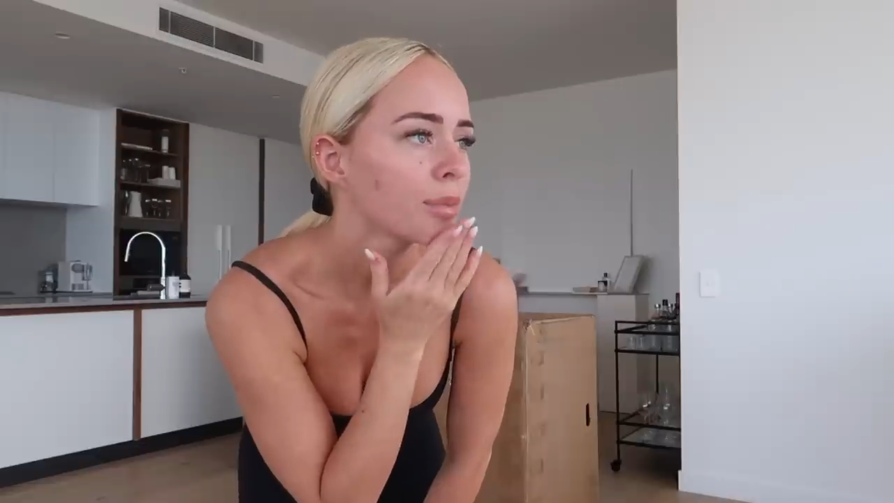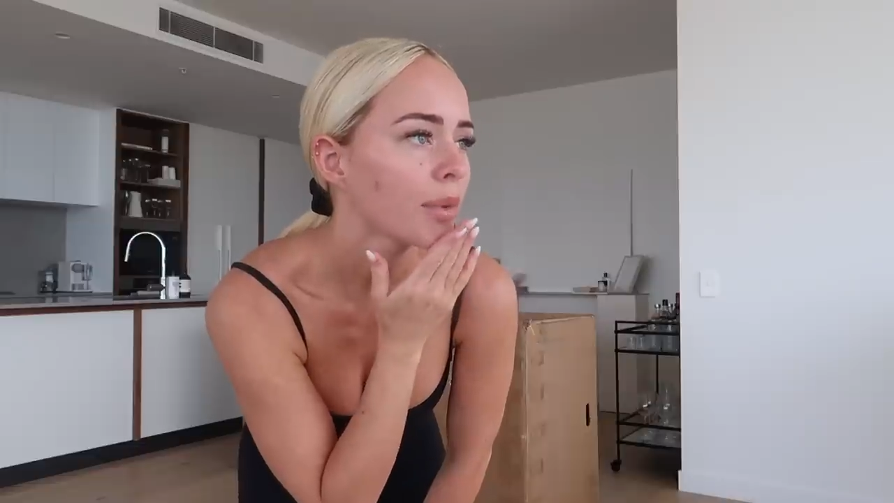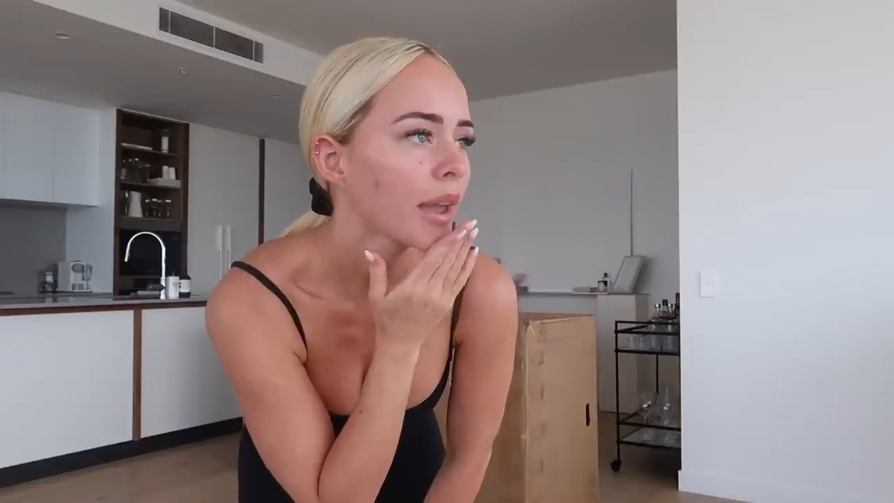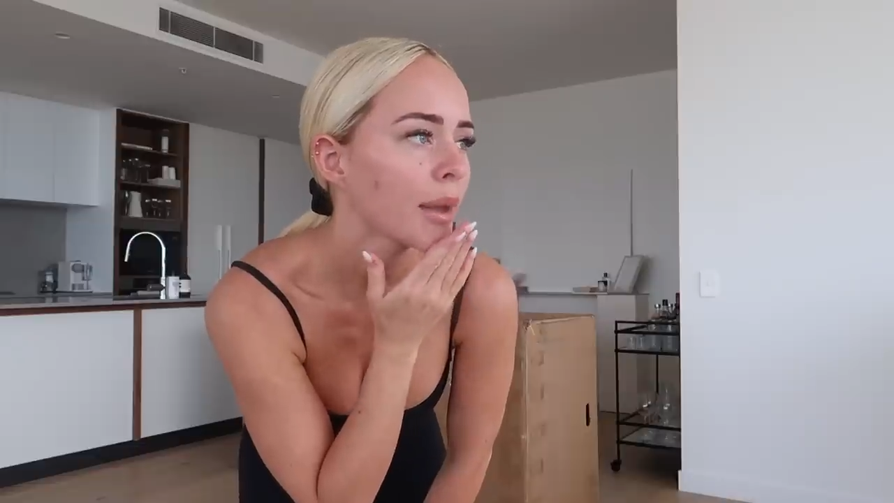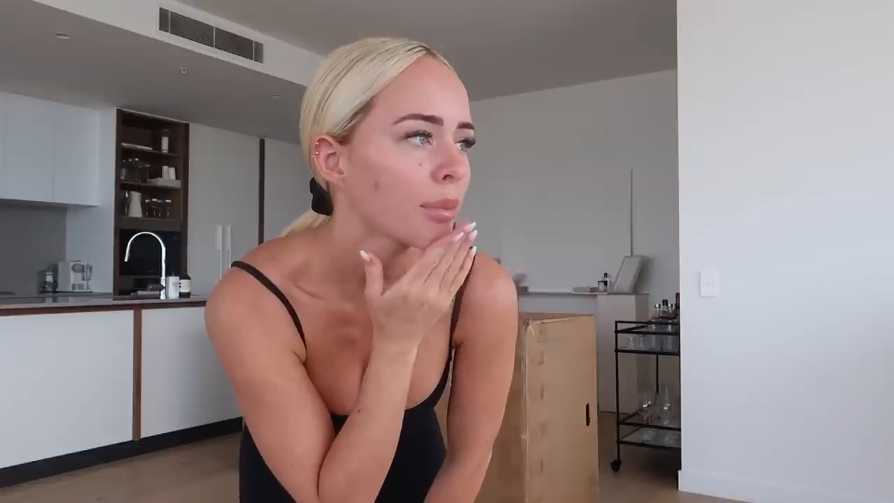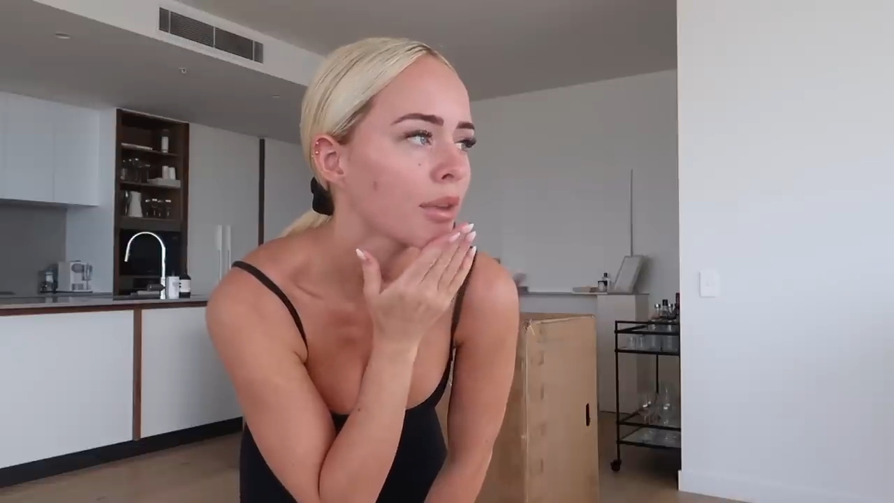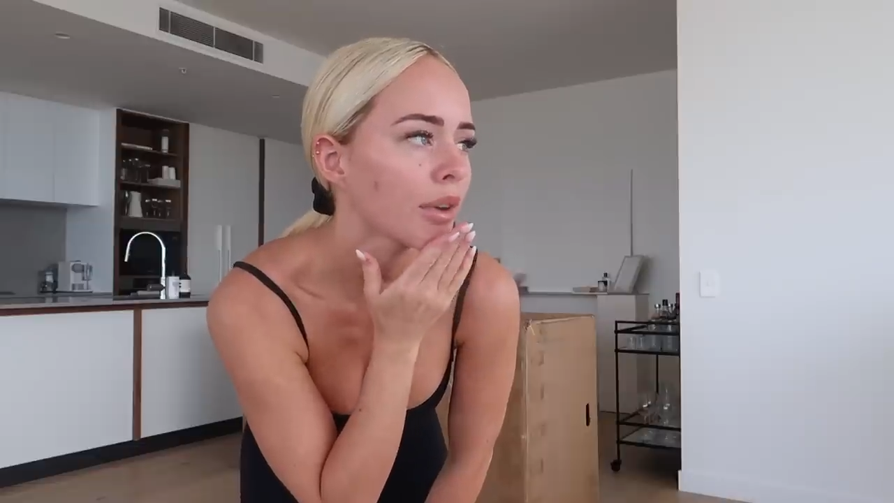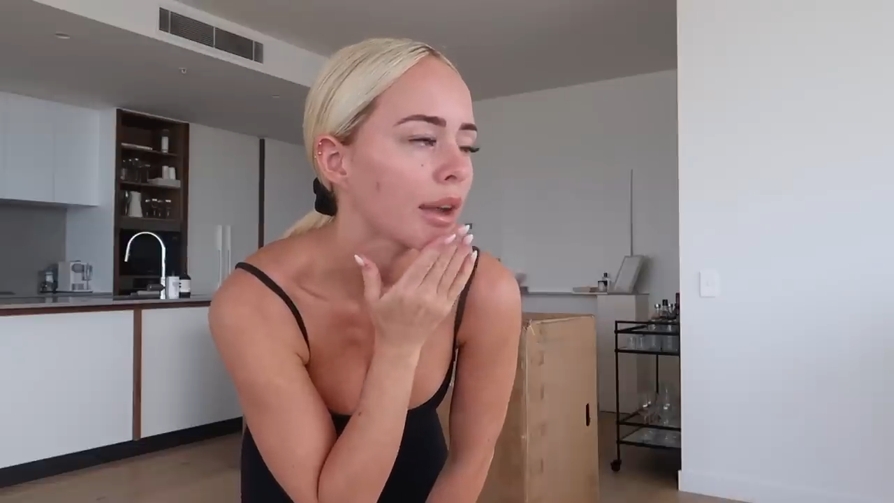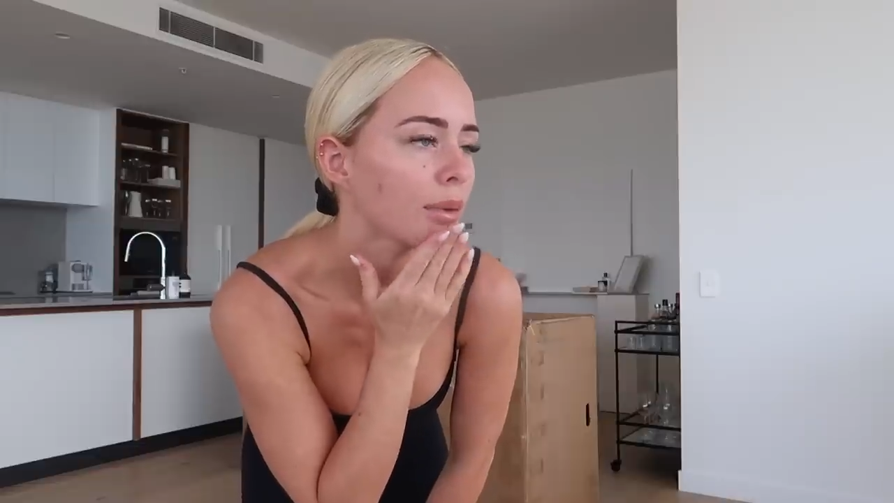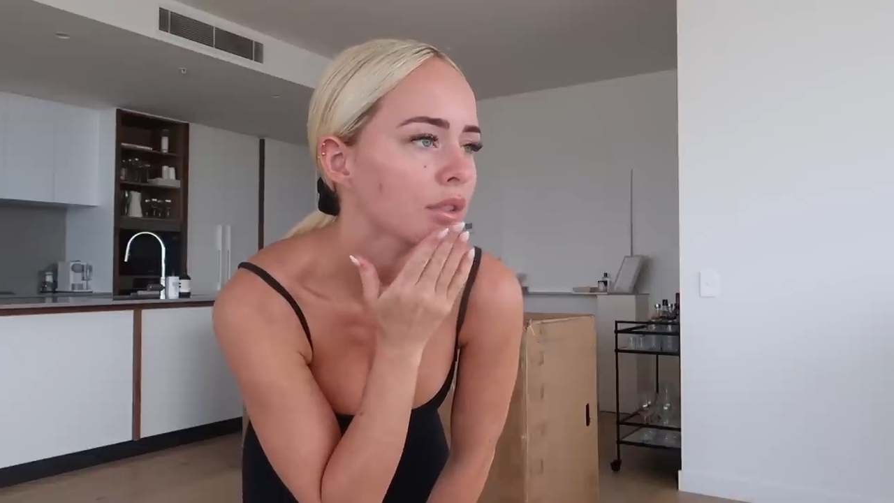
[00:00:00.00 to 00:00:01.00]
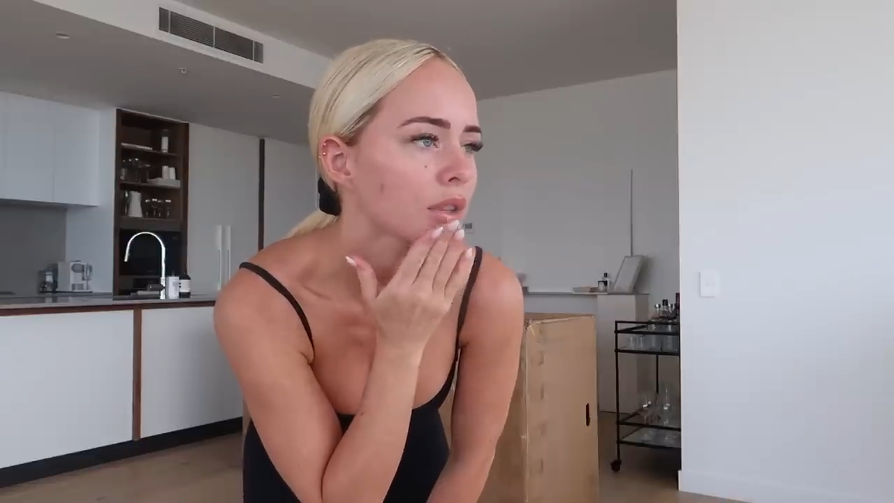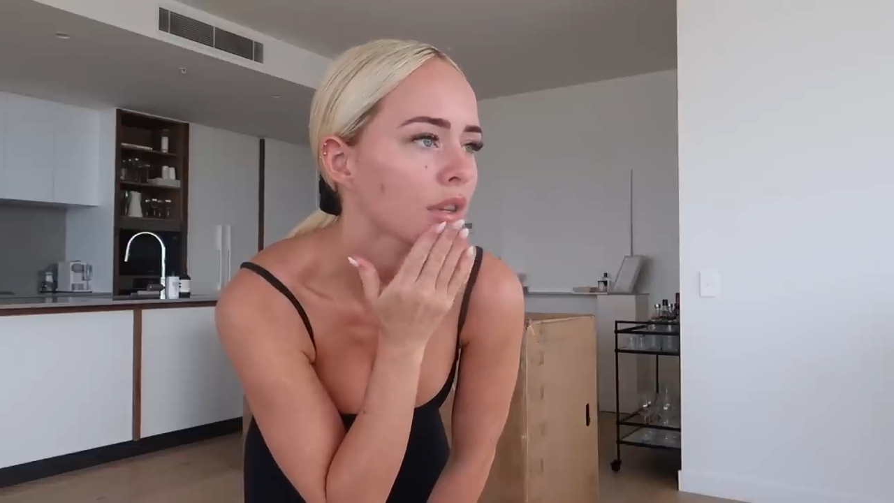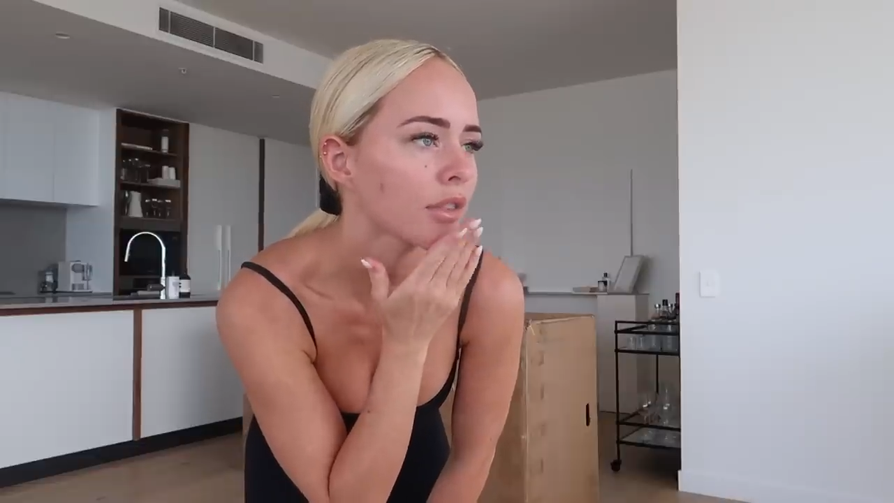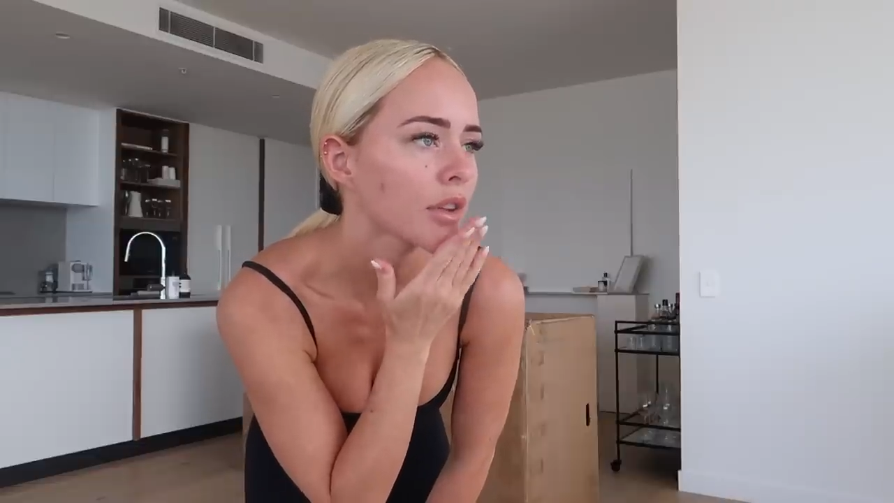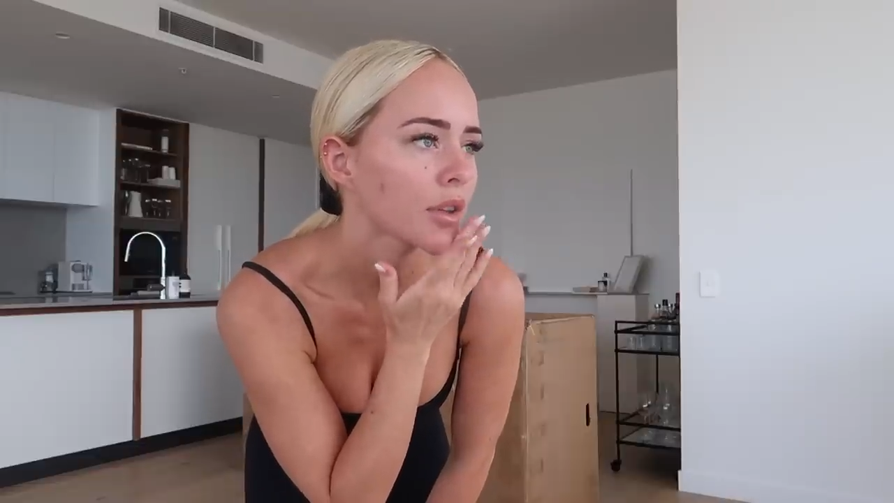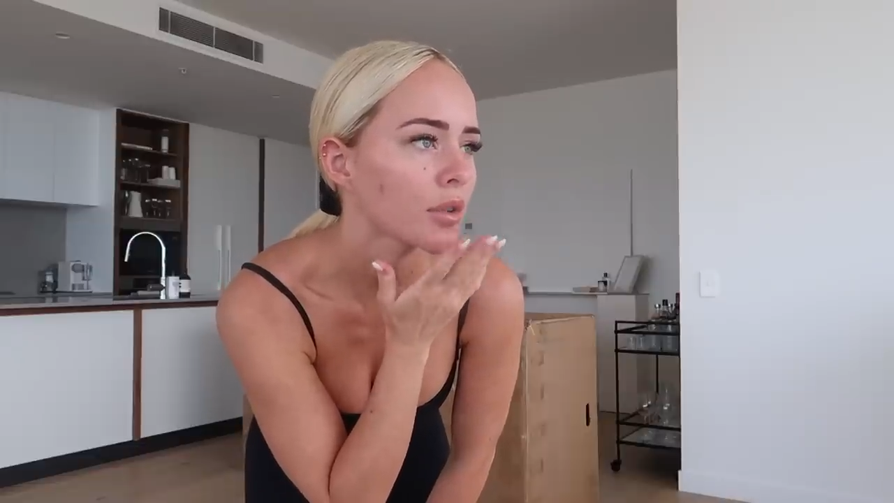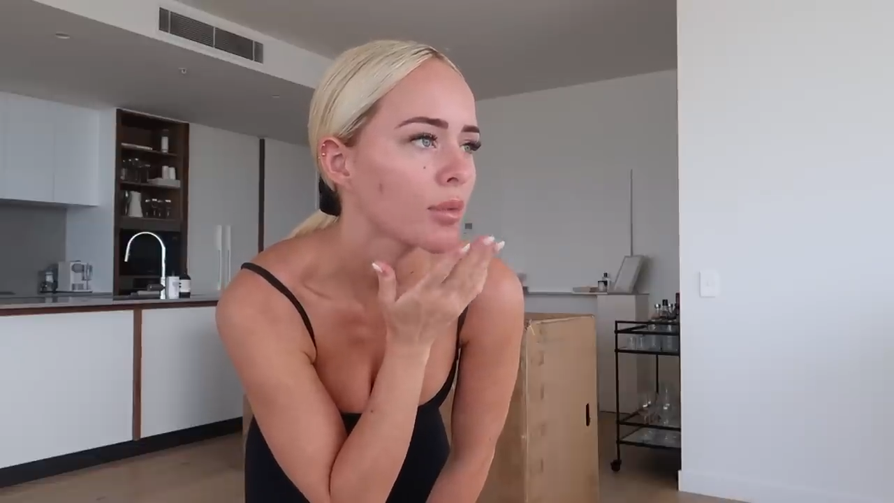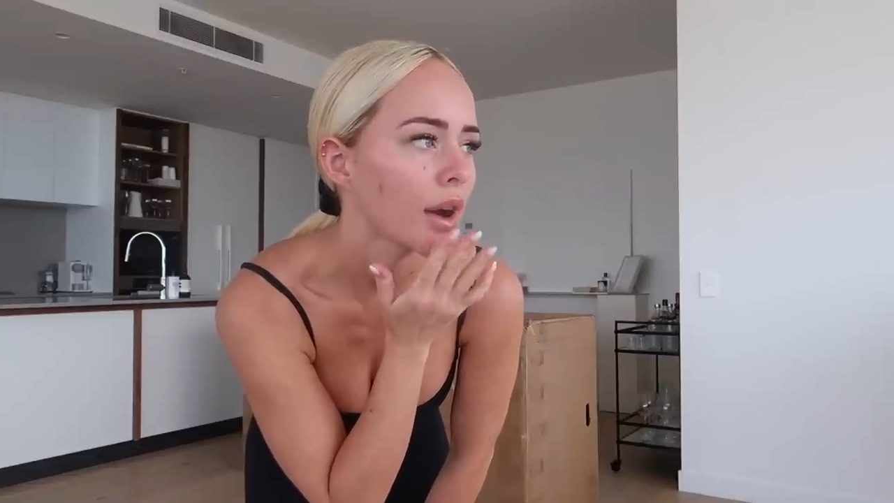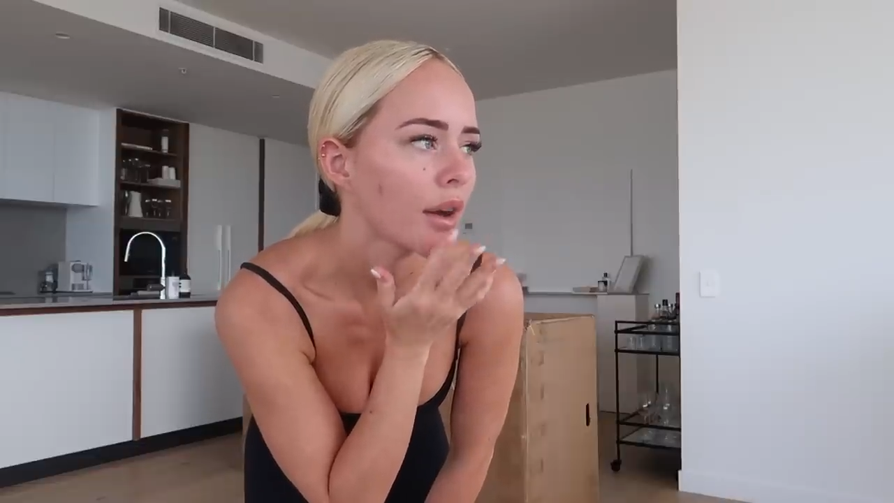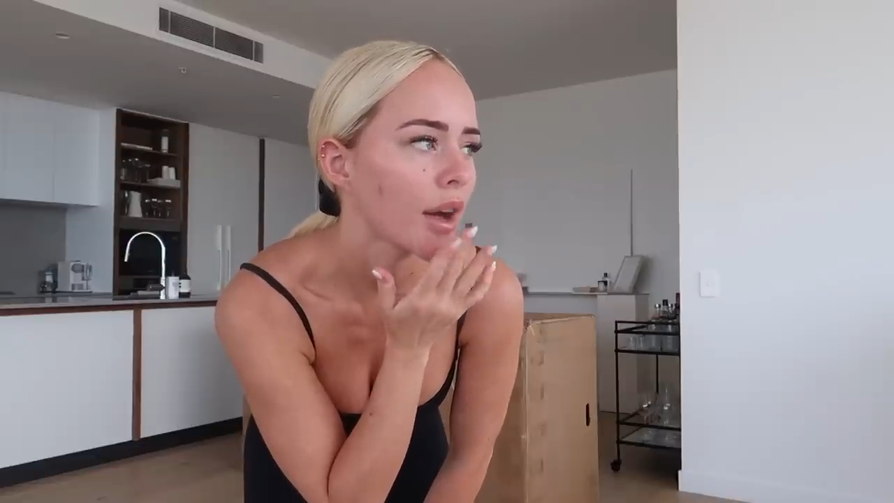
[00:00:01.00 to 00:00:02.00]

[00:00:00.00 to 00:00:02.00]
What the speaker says: keep the gray ones on it for a little while.